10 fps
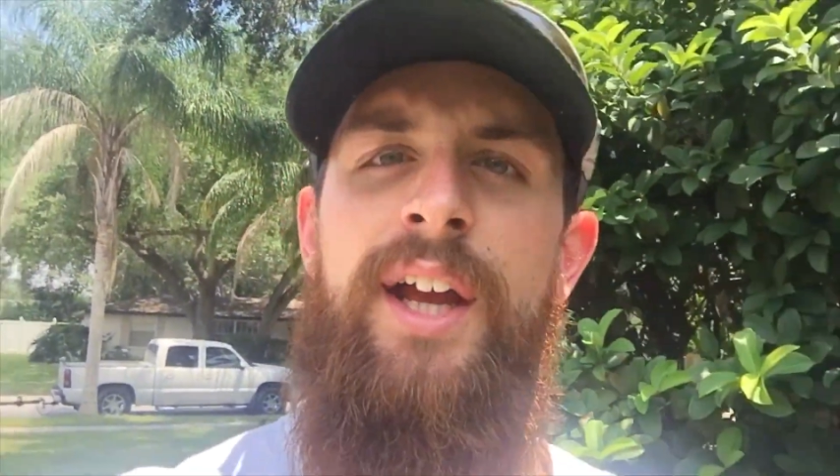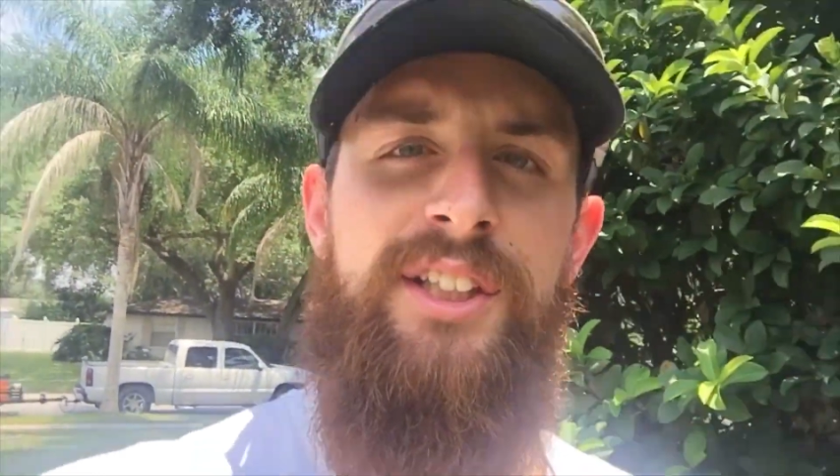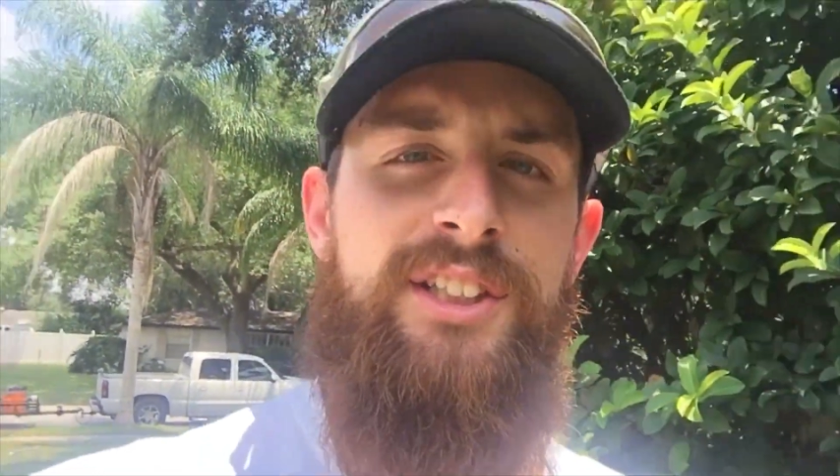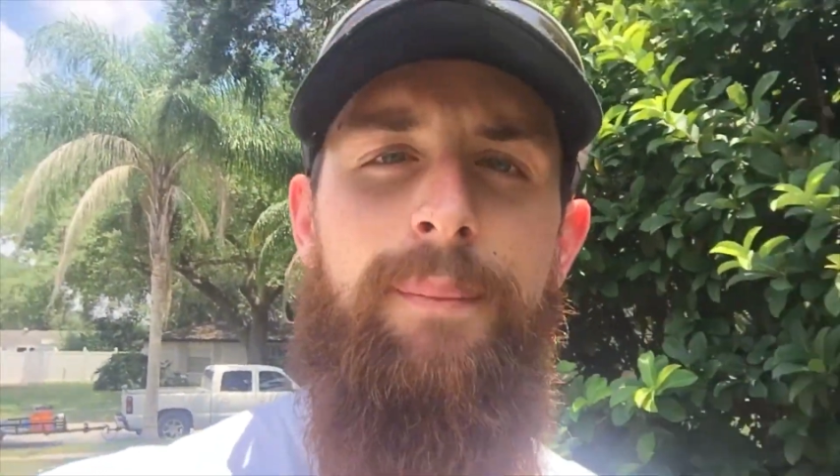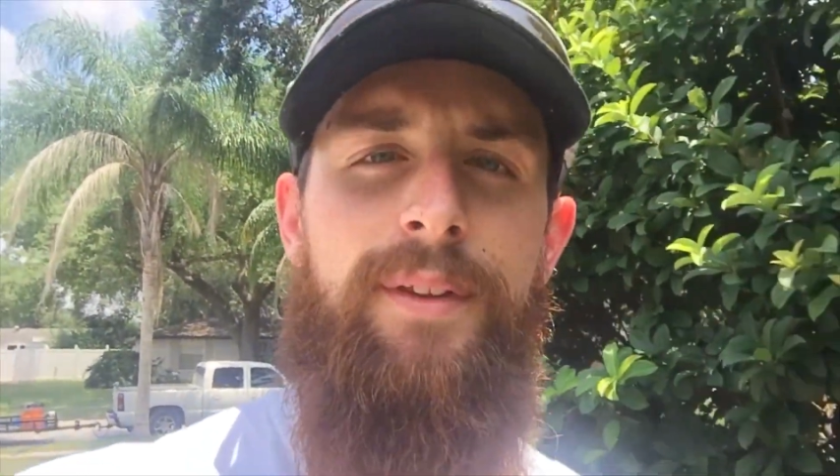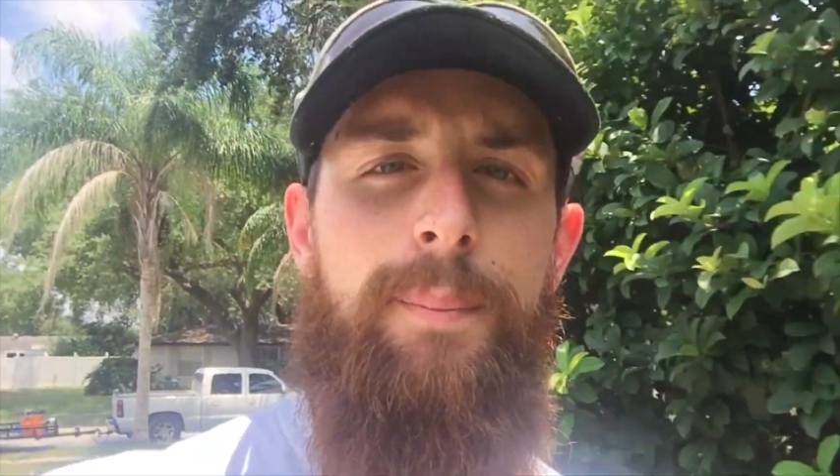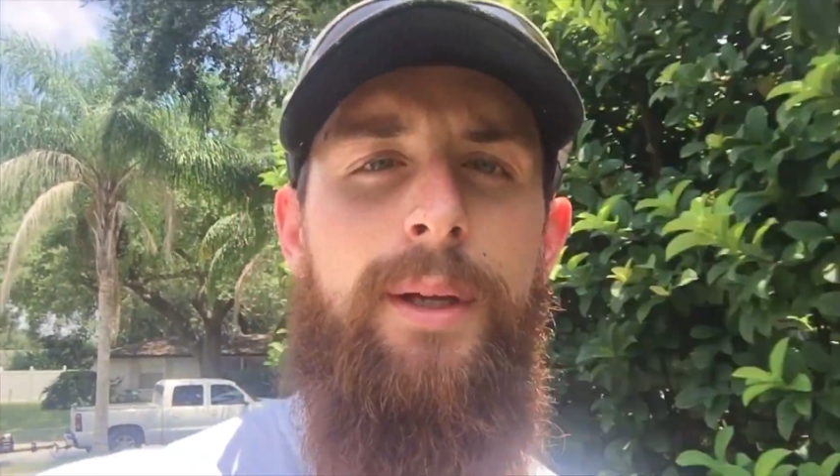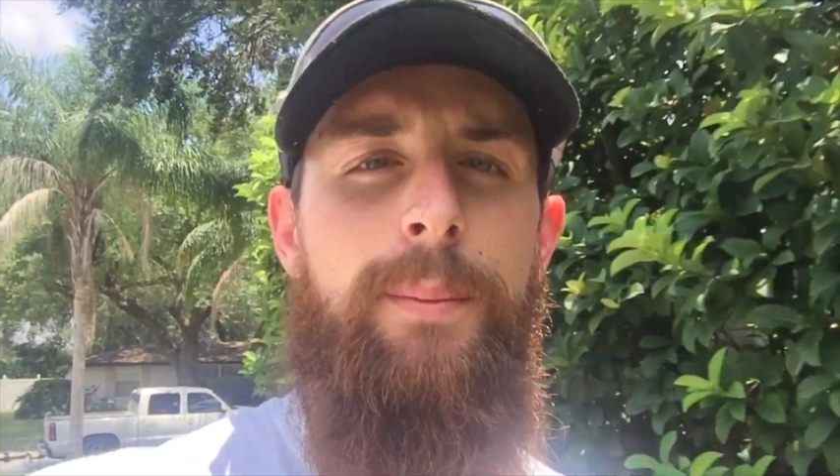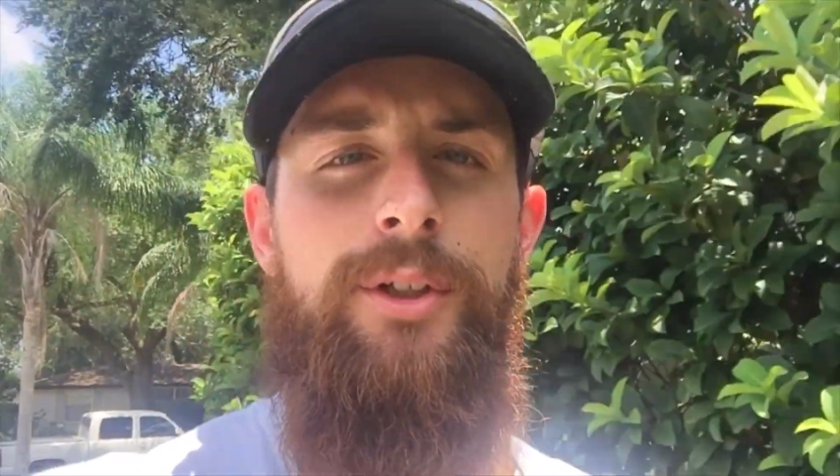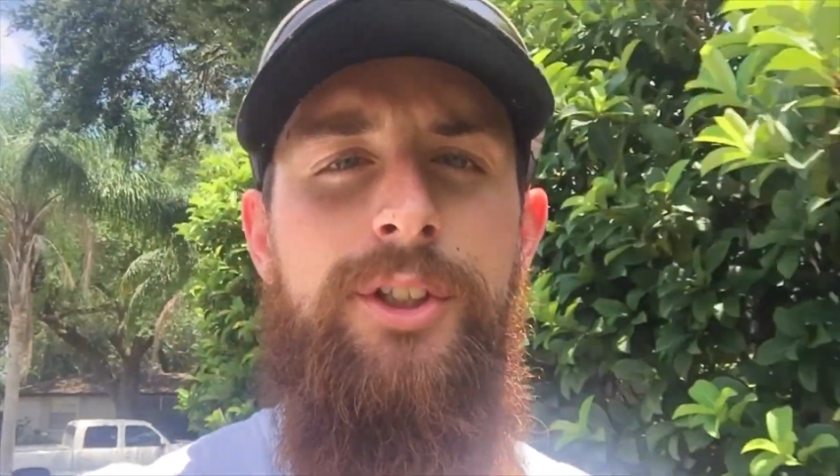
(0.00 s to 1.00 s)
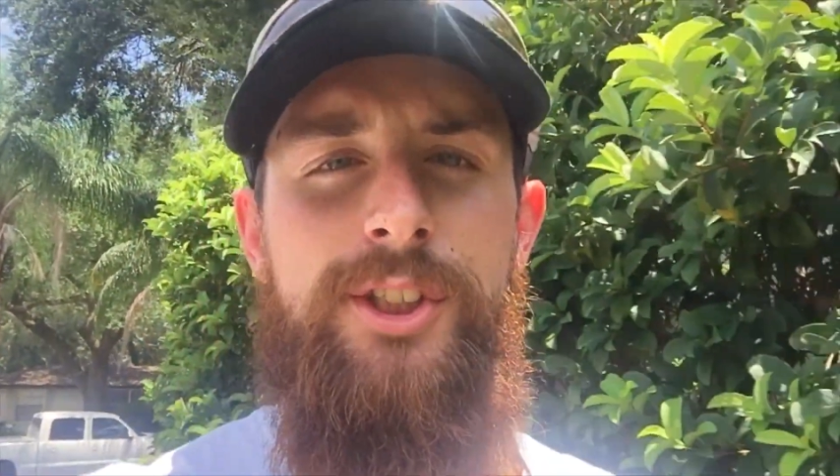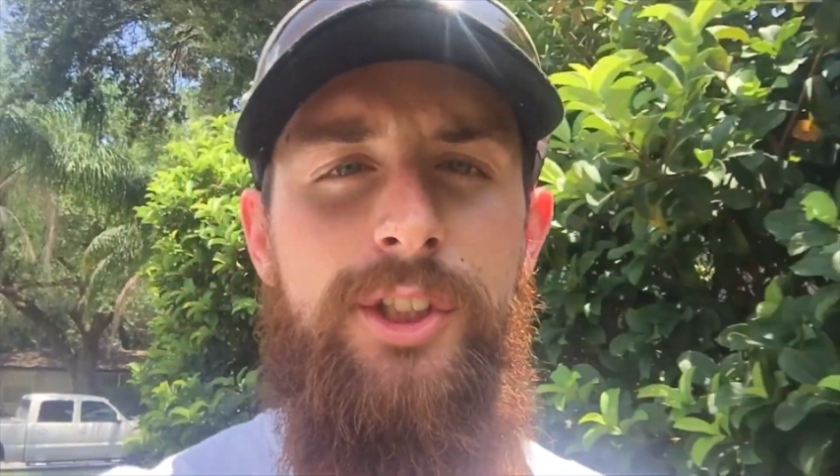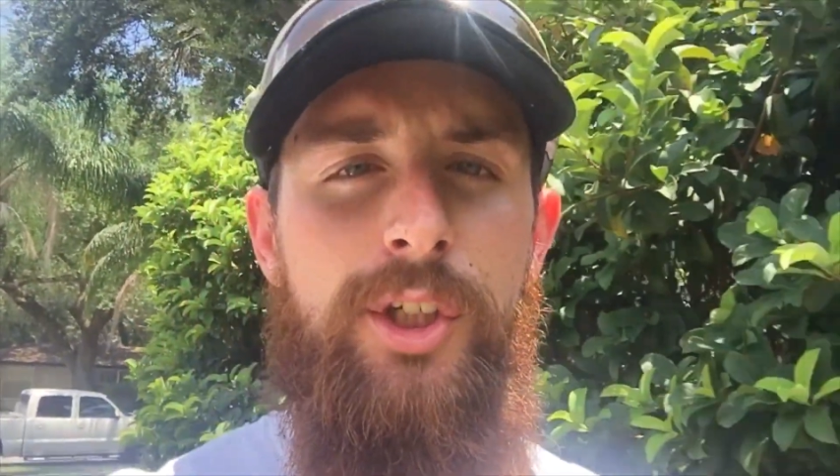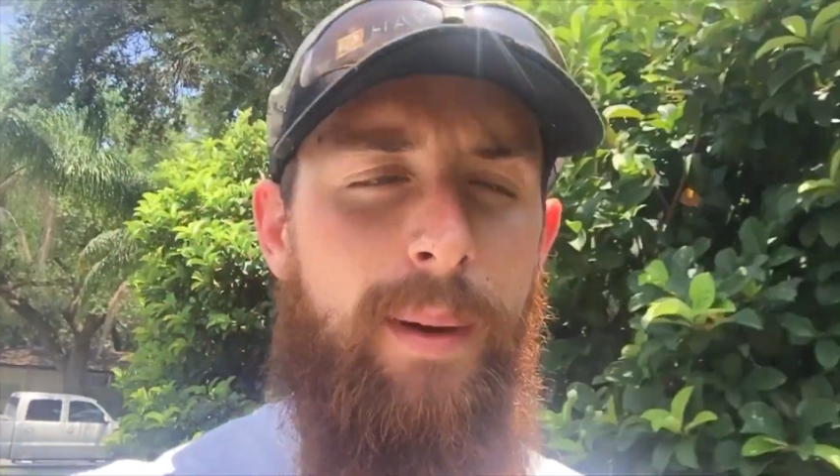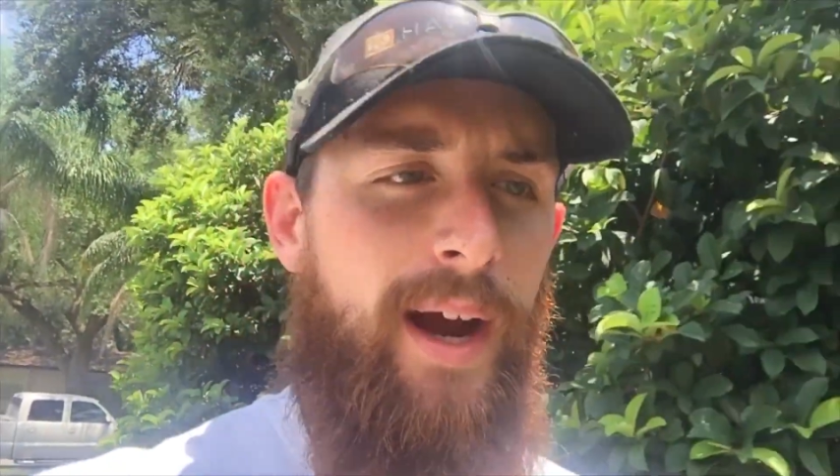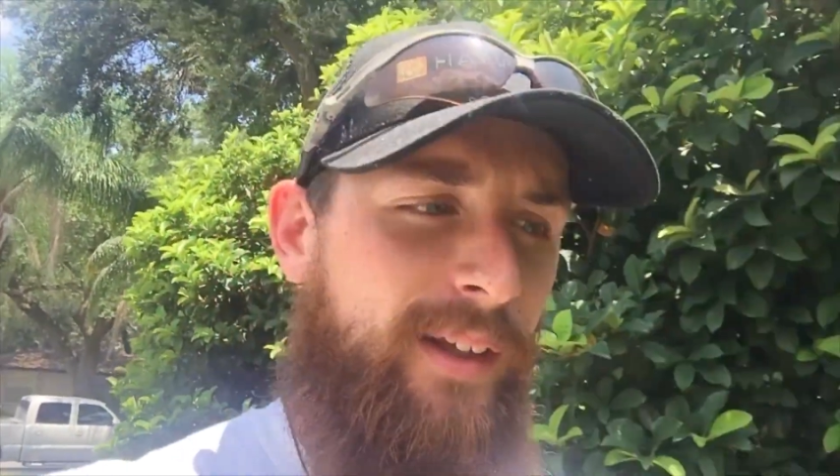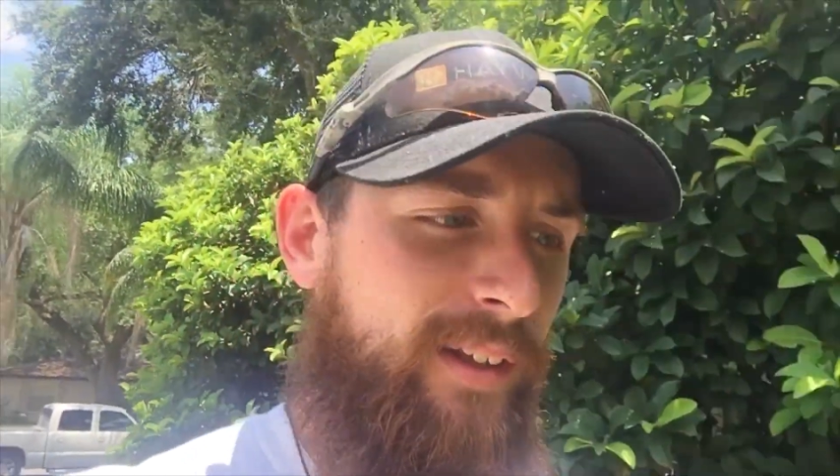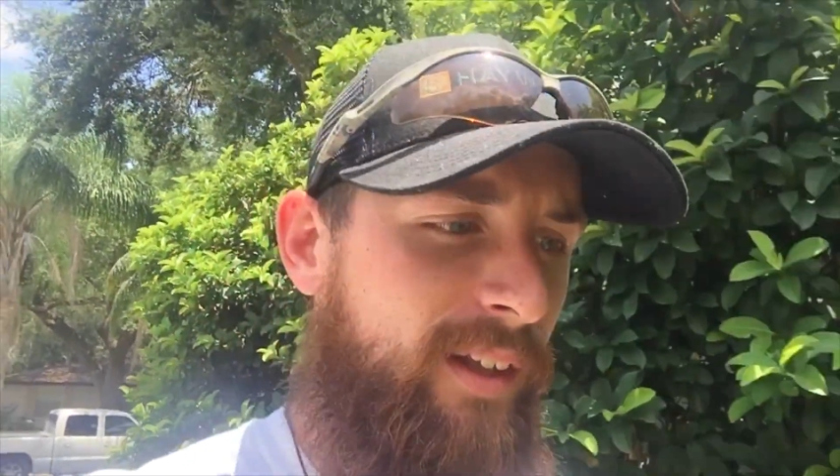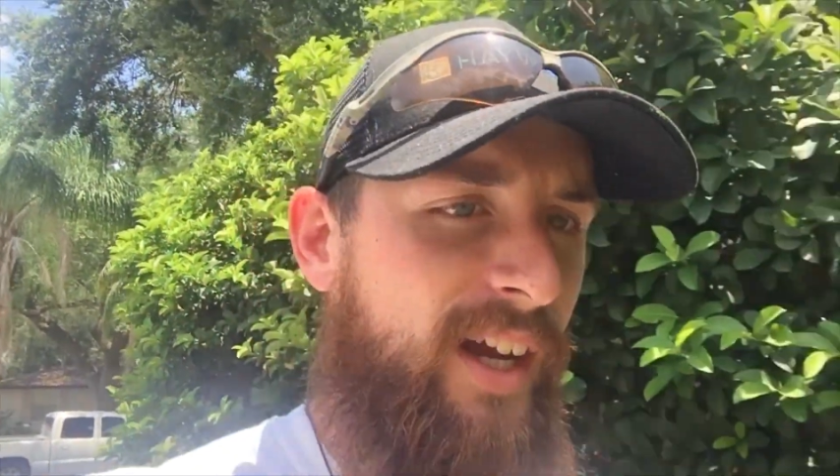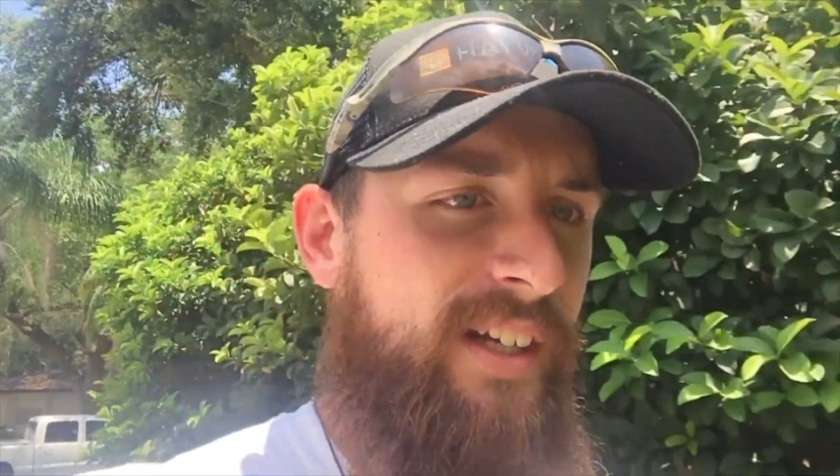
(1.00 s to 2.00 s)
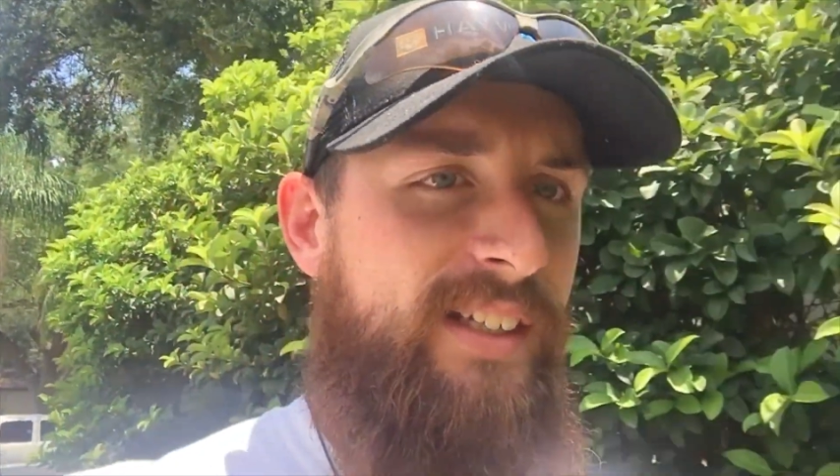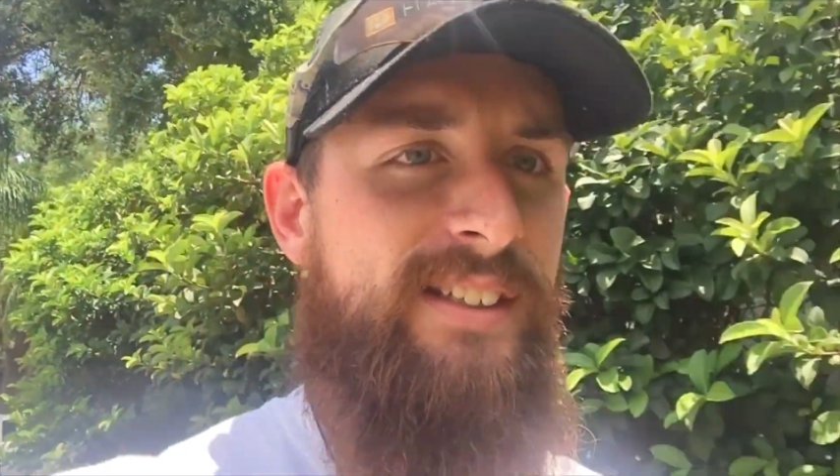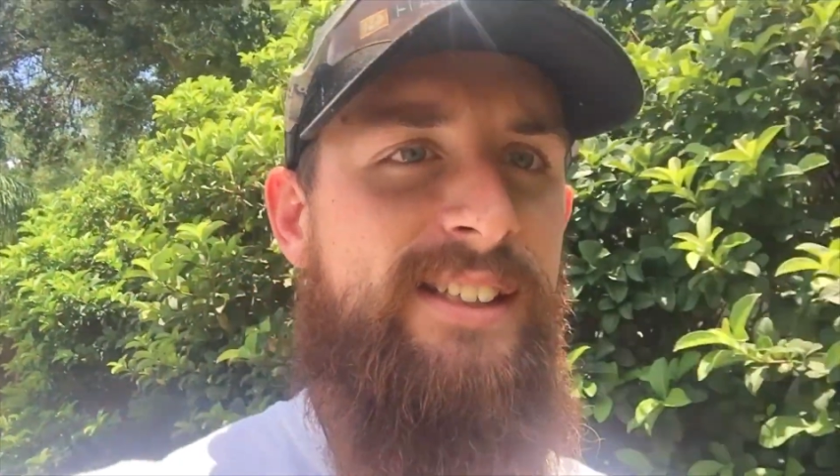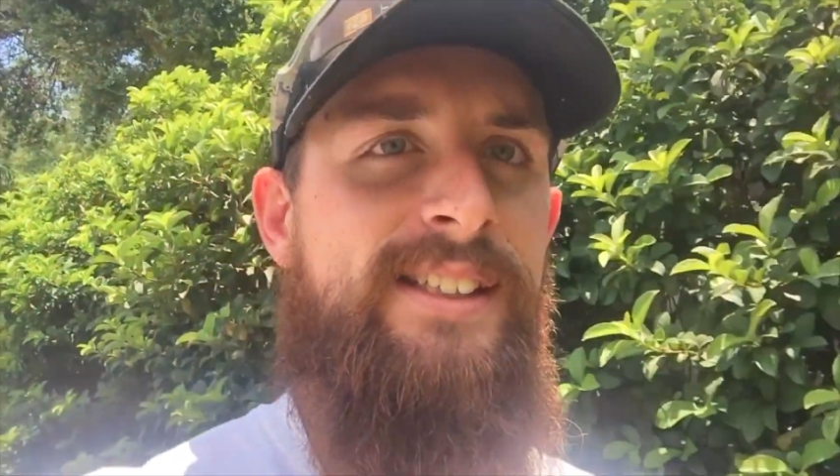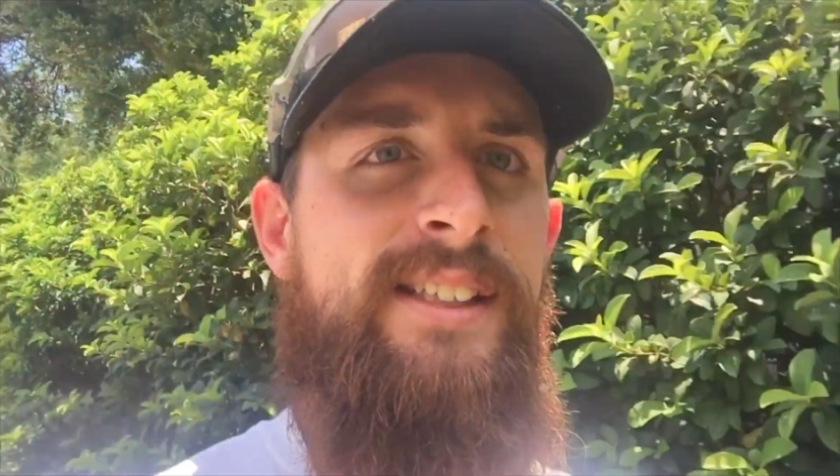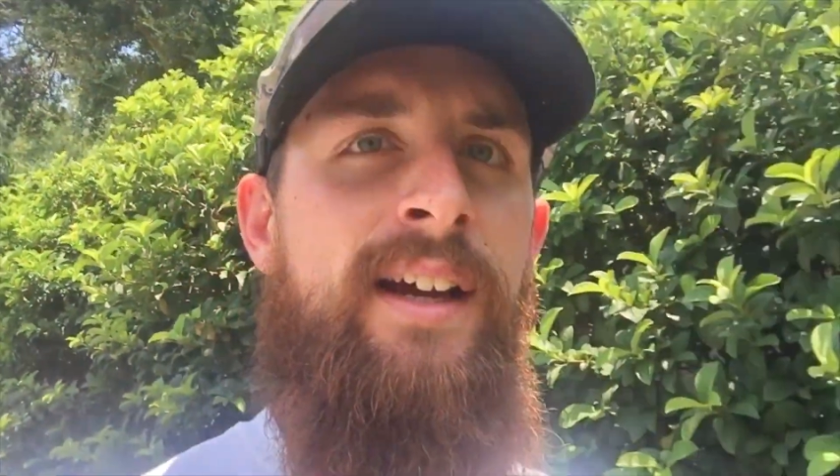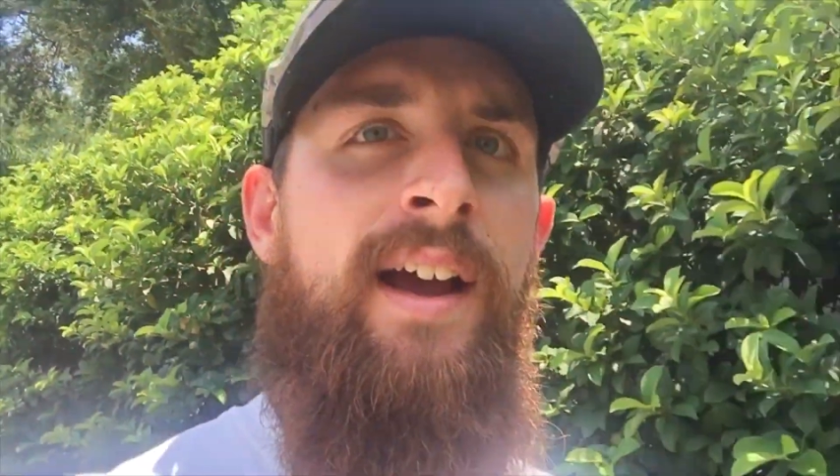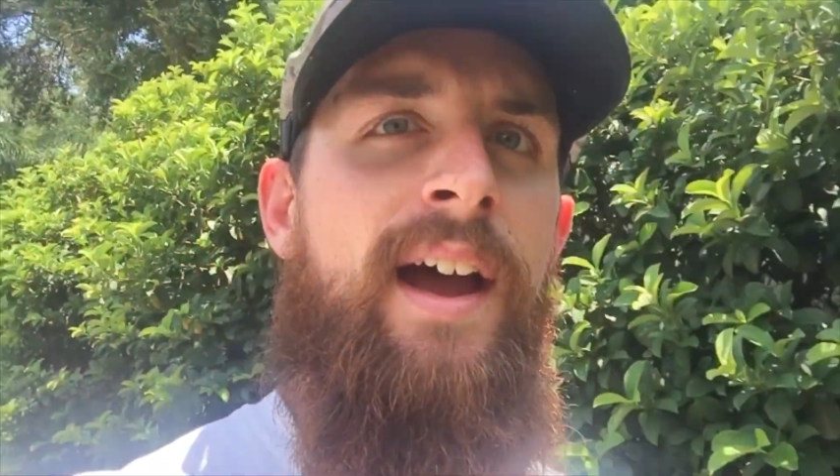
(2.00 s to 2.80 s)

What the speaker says: It's something that people used to do back in the 90s,